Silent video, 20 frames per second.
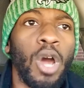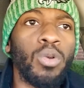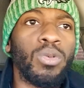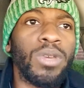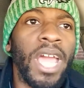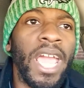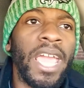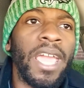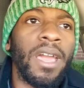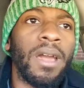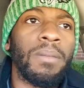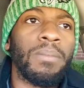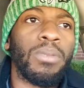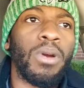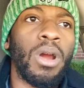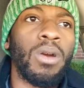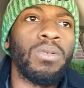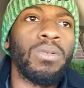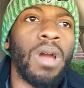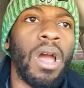damn,
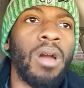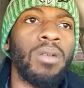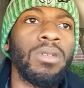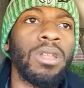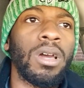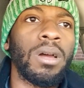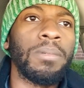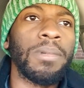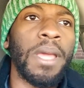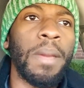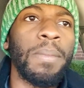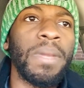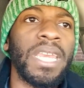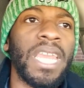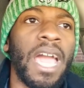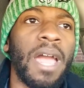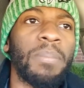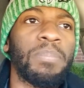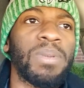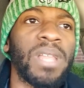bro. Hold up. Let me
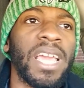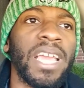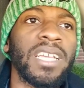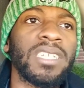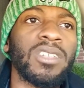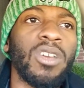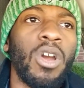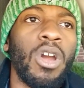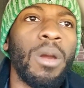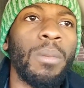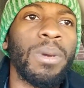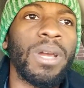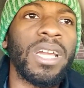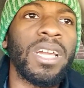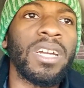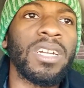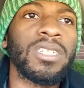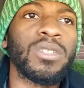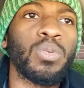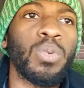not play as hard
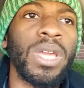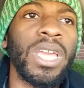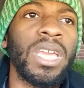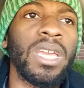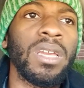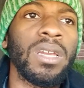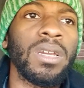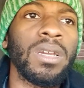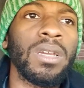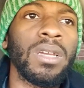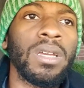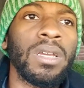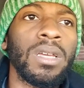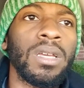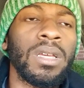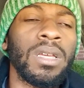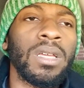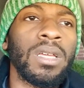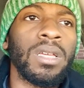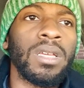because
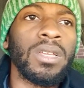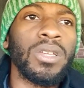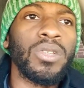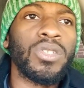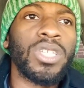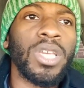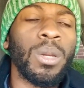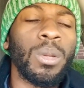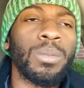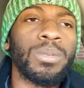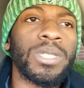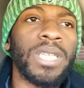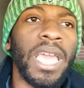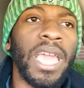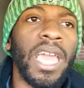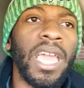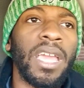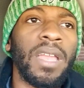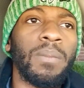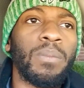you see what I'm
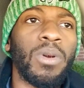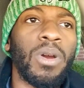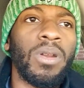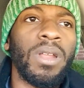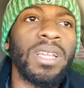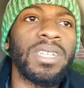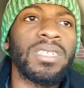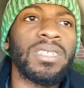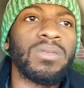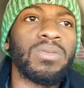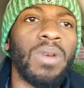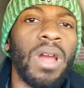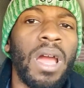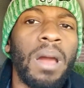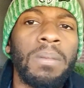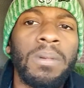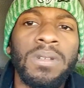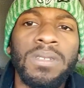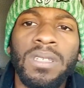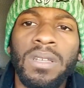saying? Bro, they just
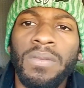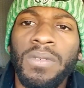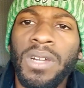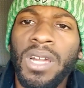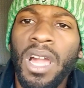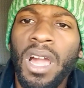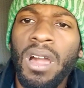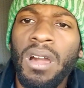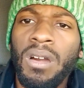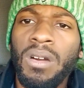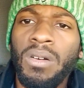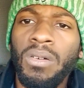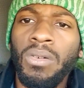robbed us of a call.